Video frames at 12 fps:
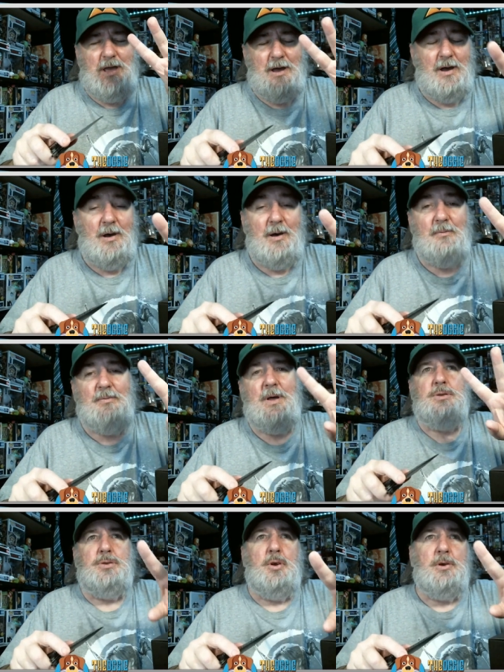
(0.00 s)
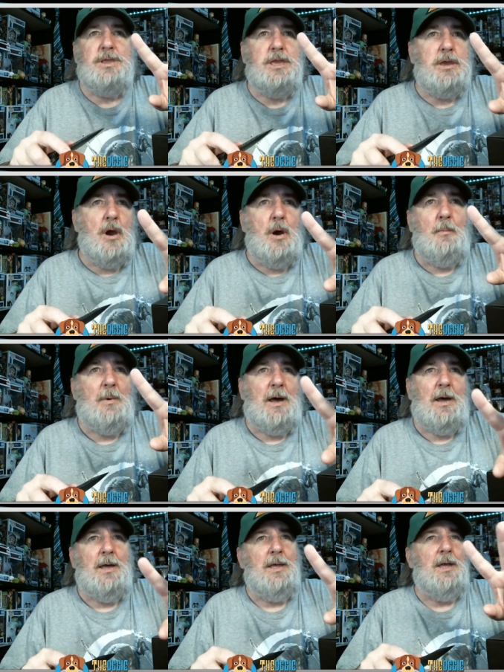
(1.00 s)
of turkey
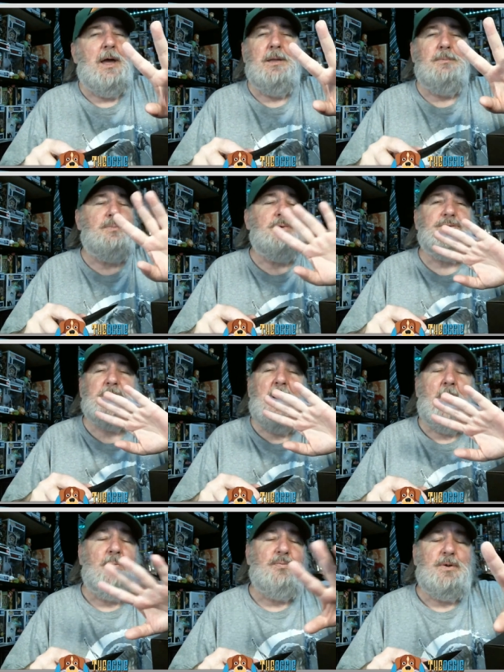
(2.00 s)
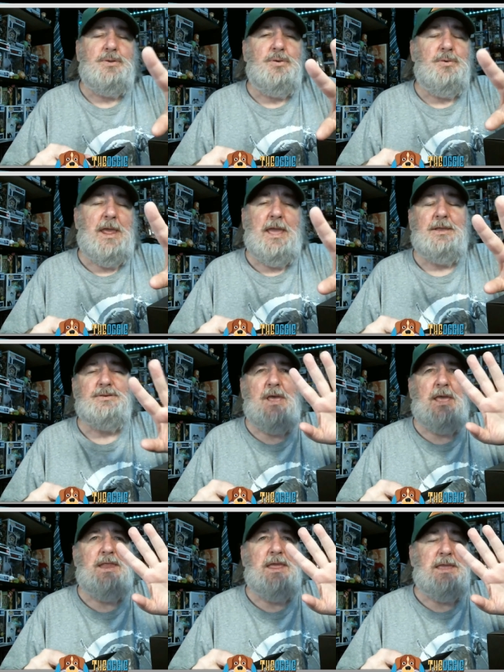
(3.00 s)
coma. I was out for two days.
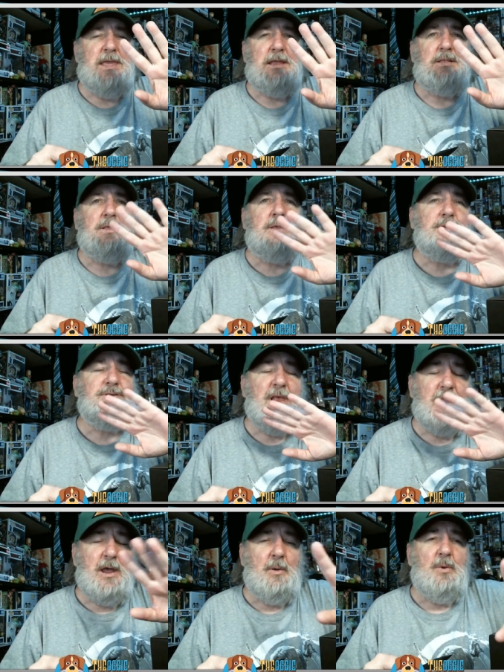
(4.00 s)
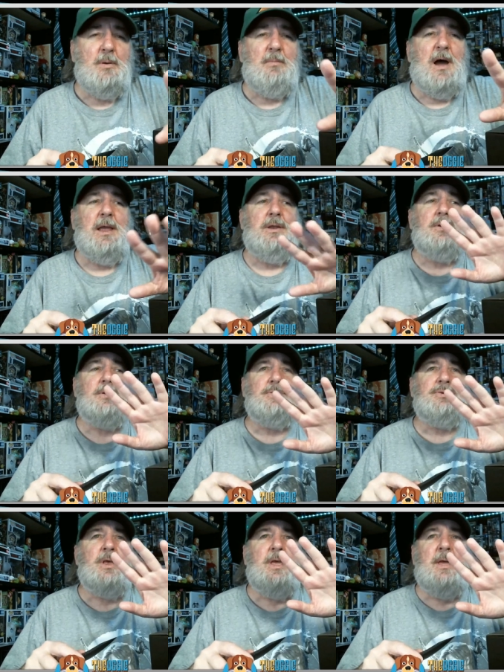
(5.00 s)
I didn't get to send out
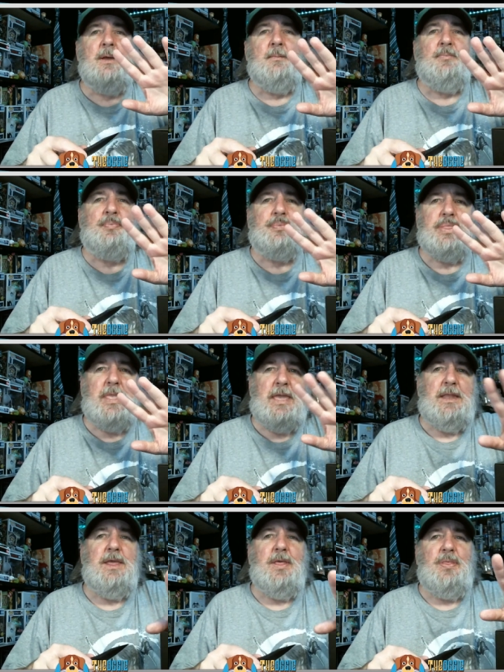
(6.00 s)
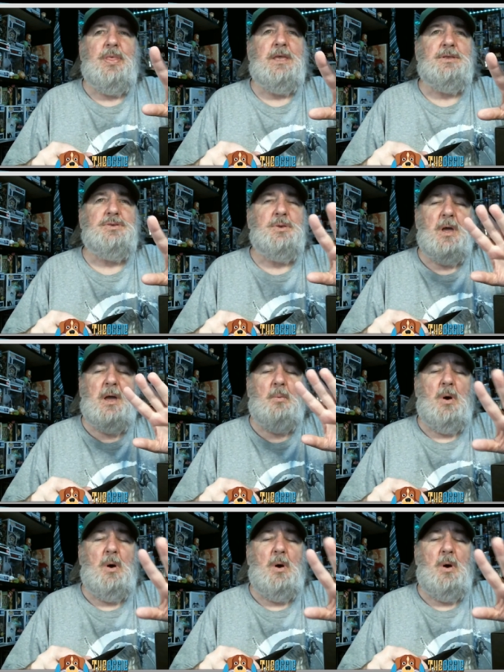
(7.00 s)
reminders, any of the things I